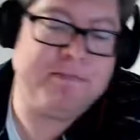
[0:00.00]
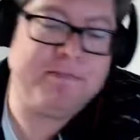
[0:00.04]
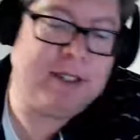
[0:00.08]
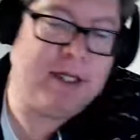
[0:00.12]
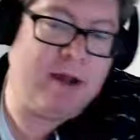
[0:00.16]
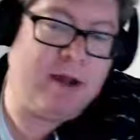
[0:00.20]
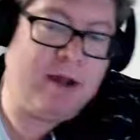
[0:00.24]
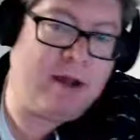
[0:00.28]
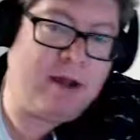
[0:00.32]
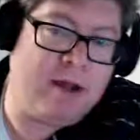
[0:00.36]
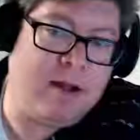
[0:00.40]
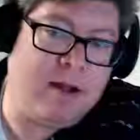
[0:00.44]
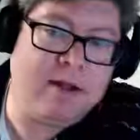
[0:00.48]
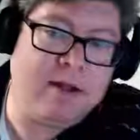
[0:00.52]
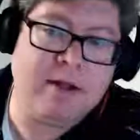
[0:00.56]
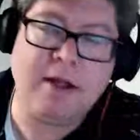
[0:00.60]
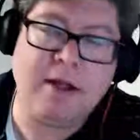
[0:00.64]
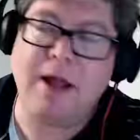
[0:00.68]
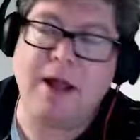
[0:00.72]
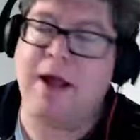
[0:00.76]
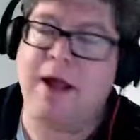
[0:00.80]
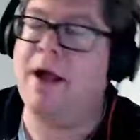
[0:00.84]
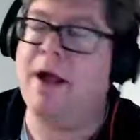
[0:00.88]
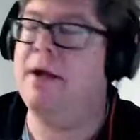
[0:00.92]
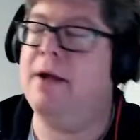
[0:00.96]
uh,
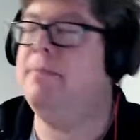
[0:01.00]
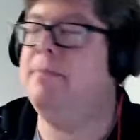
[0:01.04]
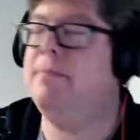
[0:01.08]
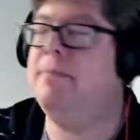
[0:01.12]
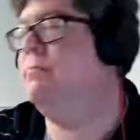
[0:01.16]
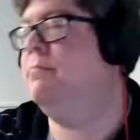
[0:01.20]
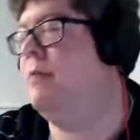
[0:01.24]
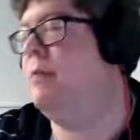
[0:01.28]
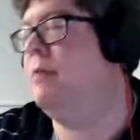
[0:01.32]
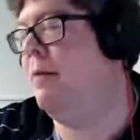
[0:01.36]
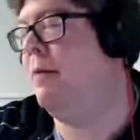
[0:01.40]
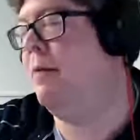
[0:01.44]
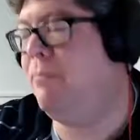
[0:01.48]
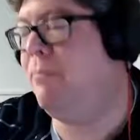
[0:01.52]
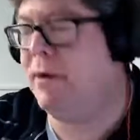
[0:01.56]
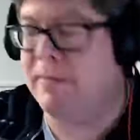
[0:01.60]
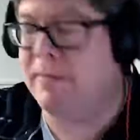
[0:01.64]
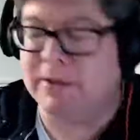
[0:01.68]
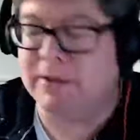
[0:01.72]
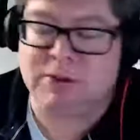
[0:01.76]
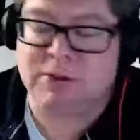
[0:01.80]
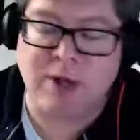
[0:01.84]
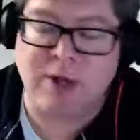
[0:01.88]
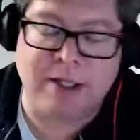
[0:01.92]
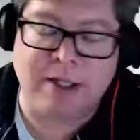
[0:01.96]
I'm I'm pretty
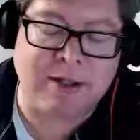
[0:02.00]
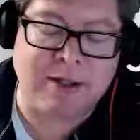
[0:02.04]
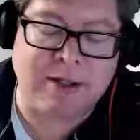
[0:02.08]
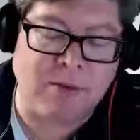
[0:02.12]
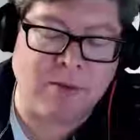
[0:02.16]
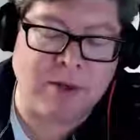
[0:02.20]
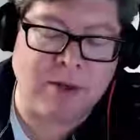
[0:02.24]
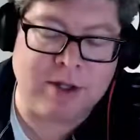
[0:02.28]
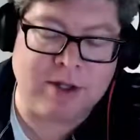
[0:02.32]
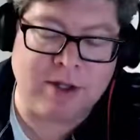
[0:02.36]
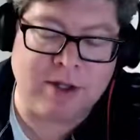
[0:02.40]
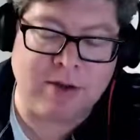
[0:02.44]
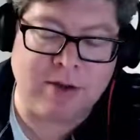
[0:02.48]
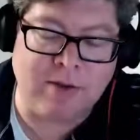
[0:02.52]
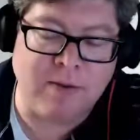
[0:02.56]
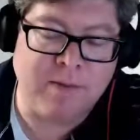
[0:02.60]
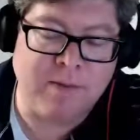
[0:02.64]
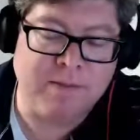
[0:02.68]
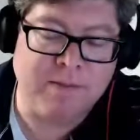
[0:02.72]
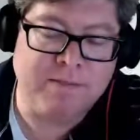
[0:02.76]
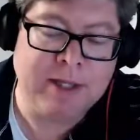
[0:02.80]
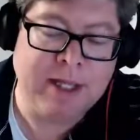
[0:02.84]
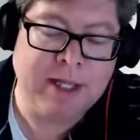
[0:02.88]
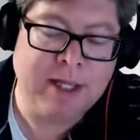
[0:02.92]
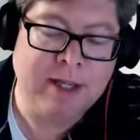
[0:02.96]
much right there with you.
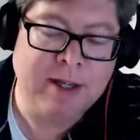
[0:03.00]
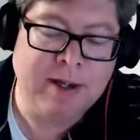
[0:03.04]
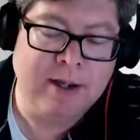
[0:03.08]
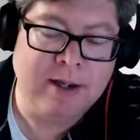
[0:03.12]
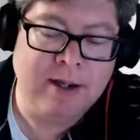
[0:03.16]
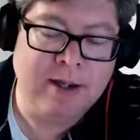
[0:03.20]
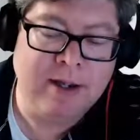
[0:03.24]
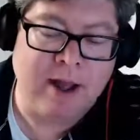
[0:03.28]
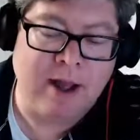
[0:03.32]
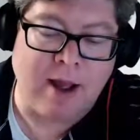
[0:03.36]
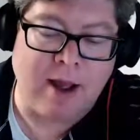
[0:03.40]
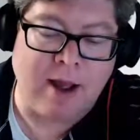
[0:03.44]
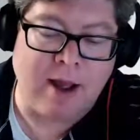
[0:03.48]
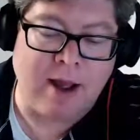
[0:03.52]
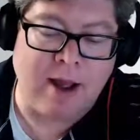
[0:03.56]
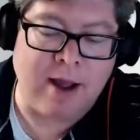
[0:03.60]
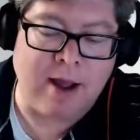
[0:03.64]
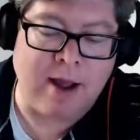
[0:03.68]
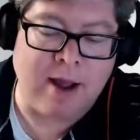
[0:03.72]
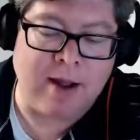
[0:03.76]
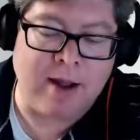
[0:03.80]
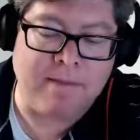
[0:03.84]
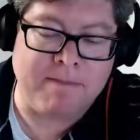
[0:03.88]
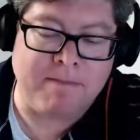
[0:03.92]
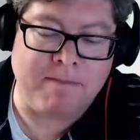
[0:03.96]

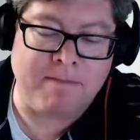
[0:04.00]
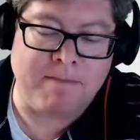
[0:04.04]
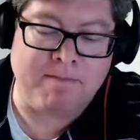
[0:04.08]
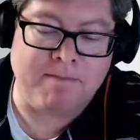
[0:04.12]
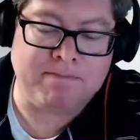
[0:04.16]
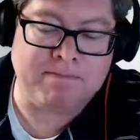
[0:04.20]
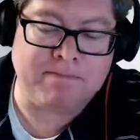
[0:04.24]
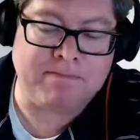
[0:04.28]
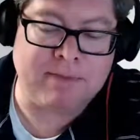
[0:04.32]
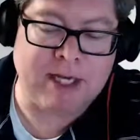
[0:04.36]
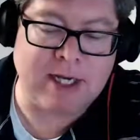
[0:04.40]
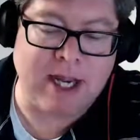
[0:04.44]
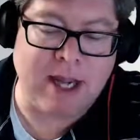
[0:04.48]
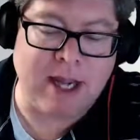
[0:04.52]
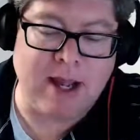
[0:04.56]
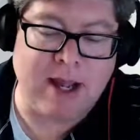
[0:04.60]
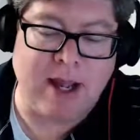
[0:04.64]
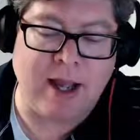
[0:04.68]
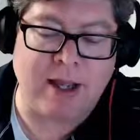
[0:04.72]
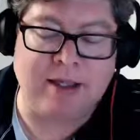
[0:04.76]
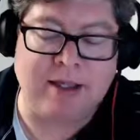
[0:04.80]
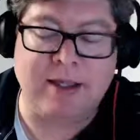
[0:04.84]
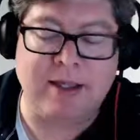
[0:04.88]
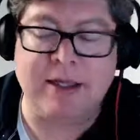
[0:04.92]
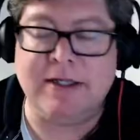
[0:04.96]
Um,
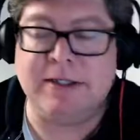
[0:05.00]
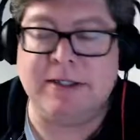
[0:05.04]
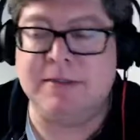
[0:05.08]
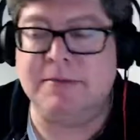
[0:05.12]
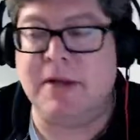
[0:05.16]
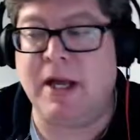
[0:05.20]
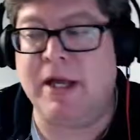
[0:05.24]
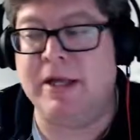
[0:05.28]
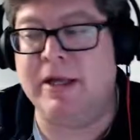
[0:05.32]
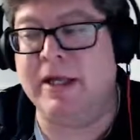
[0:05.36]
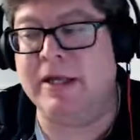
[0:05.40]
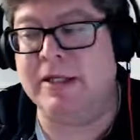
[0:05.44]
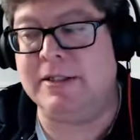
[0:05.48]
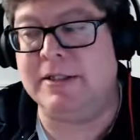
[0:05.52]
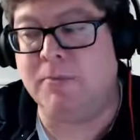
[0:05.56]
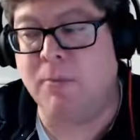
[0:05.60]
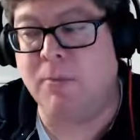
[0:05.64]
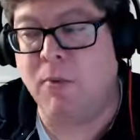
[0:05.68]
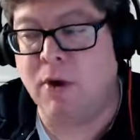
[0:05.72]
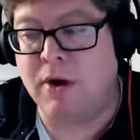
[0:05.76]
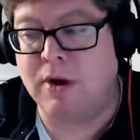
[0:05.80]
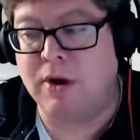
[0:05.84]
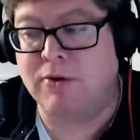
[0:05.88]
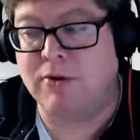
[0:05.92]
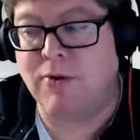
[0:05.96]
I think it's I think it's
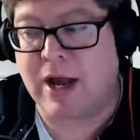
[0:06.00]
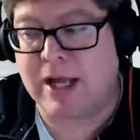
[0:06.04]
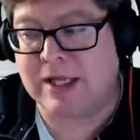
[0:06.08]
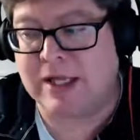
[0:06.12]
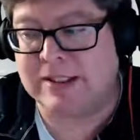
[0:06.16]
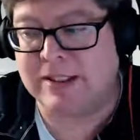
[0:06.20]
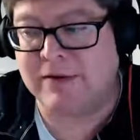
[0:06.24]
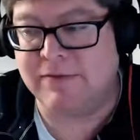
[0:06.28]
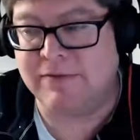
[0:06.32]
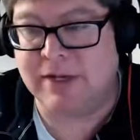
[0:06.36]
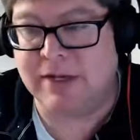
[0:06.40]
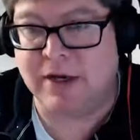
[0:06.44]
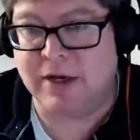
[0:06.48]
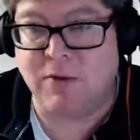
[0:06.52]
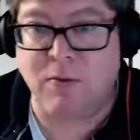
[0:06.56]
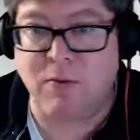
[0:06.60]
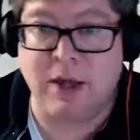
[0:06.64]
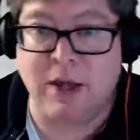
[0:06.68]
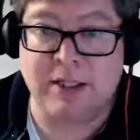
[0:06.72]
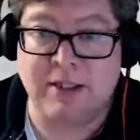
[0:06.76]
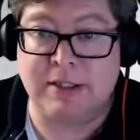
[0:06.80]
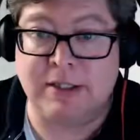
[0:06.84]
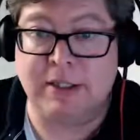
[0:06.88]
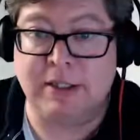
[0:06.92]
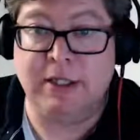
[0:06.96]
more aggressive than it
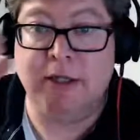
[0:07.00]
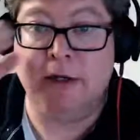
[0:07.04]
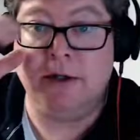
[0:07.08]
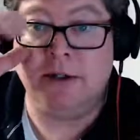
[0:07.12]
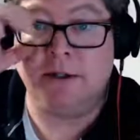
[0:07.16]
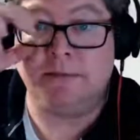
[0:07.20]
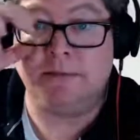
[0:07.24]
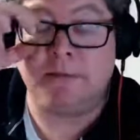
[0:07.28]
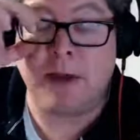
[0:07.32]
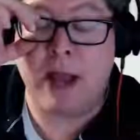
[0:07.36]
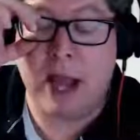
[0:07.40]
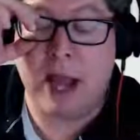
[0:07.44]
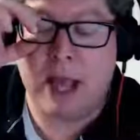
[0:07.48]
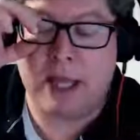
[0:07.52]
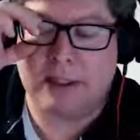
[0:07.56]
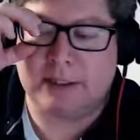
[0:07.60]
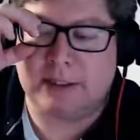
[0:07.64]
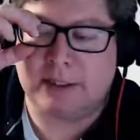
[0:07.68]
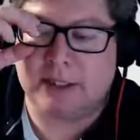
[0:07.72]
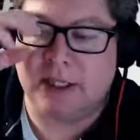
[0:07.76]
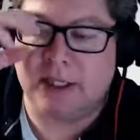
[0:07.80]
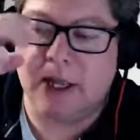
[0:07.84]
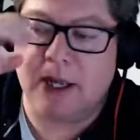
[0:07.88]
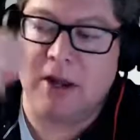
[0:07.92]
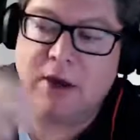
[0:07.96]
was in years past,
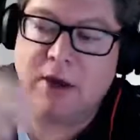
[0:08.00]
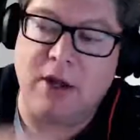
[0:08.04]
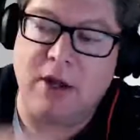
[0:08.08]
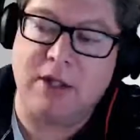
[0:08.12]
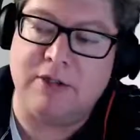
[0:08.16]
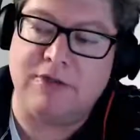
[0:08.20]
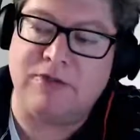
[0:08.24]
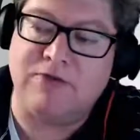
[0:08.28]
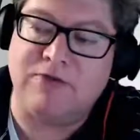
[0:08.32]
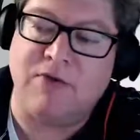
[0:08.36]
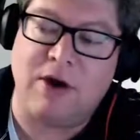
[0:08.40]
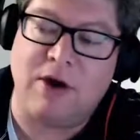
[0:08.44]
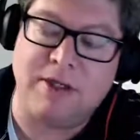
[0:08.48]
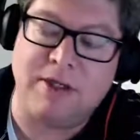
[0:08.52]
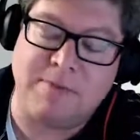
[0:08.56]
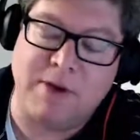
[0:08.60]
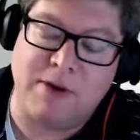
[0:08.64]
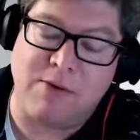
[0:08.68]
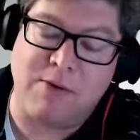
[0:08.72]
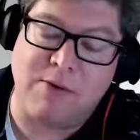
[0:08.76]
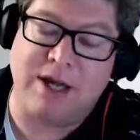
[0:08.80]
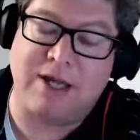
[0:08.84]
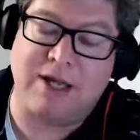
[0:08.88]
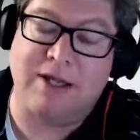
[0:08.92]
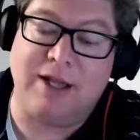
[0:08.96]
as far as my
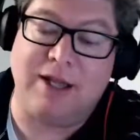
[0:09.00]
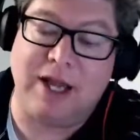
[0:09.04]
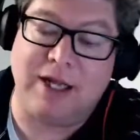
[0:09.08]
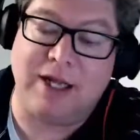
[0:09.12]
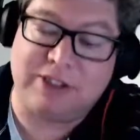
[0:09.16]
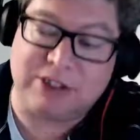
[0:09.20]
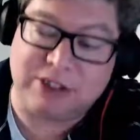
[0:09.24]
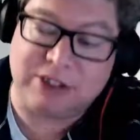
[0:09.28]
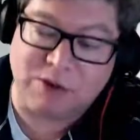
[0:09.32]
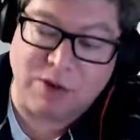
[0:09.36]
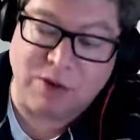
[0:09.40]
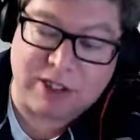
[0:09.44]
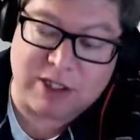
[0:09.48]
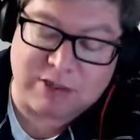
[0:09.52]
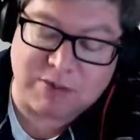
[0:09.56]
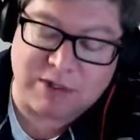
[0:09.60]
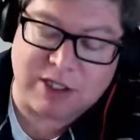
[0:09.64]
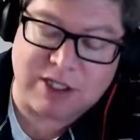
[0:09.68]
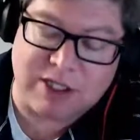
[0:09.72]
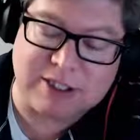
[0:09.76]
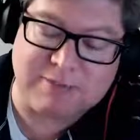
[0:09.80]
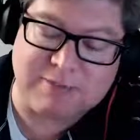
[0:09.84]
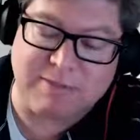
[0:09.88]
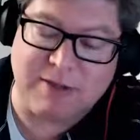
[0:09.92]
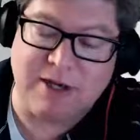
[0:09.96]
recollection was with
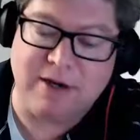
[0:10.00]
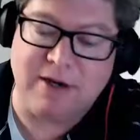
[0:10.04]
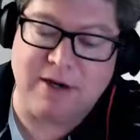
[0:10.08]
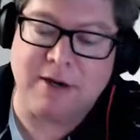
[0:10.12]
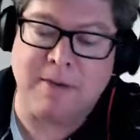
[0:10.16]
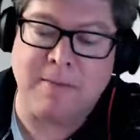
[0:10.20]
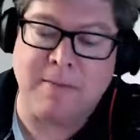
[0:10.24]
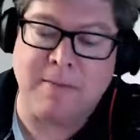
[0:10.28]
this beer.